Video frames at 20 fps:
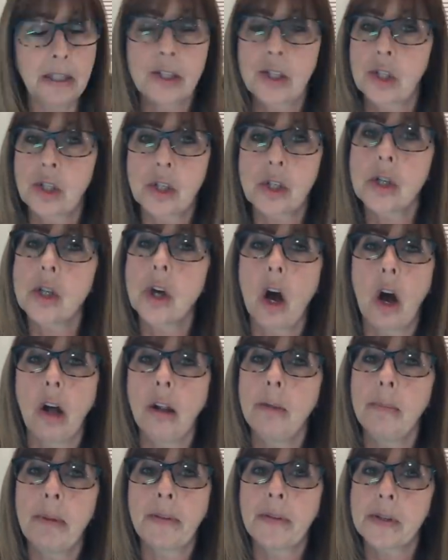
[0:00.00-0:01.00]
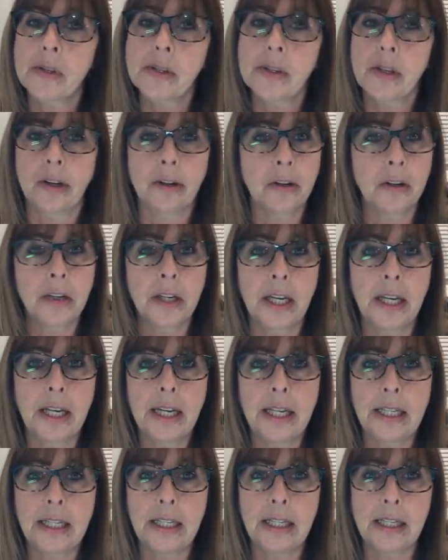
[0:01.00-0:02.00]
It's just all about the starter
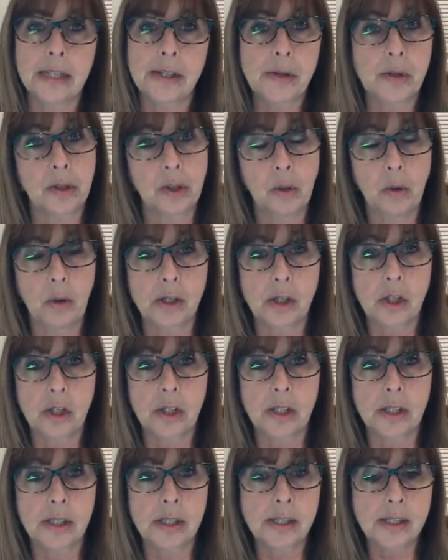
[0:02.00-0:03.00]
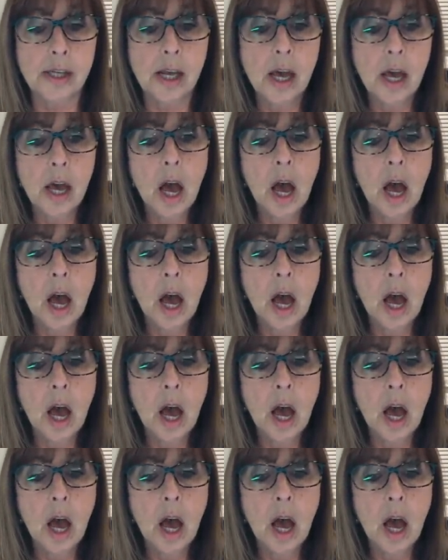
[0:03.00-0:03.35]
kit and answering questions